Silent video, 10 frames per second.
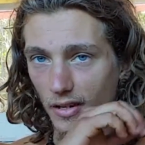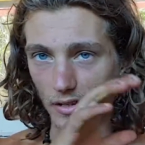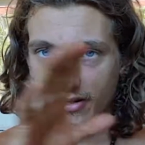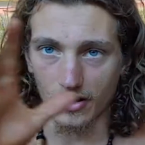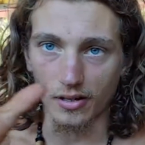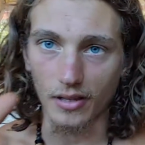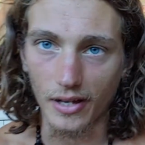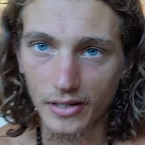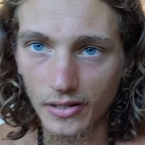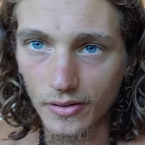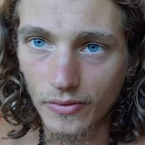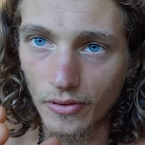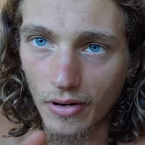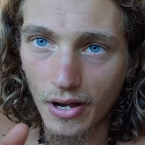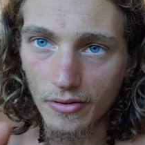This collective
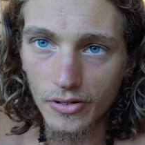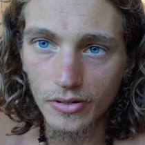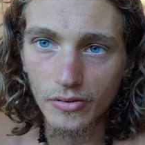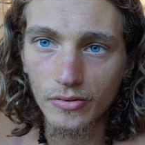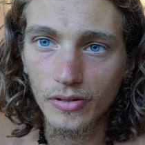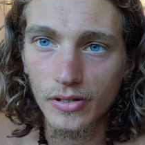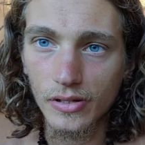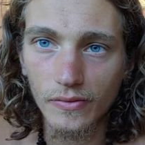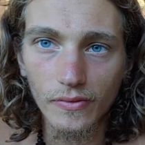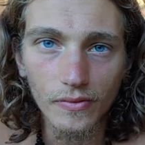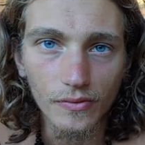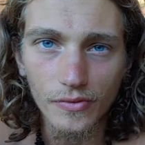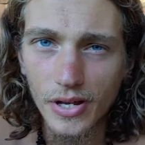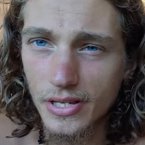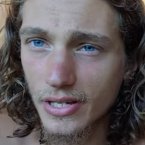around you, does it
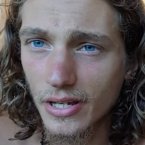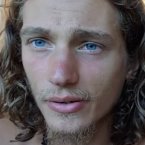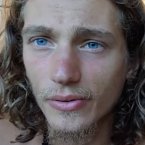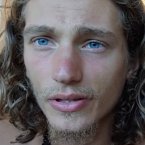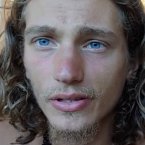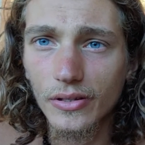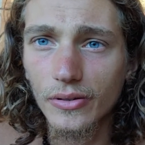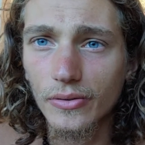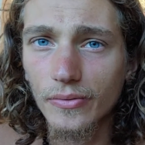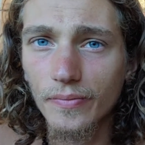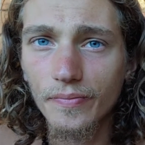resonate with you?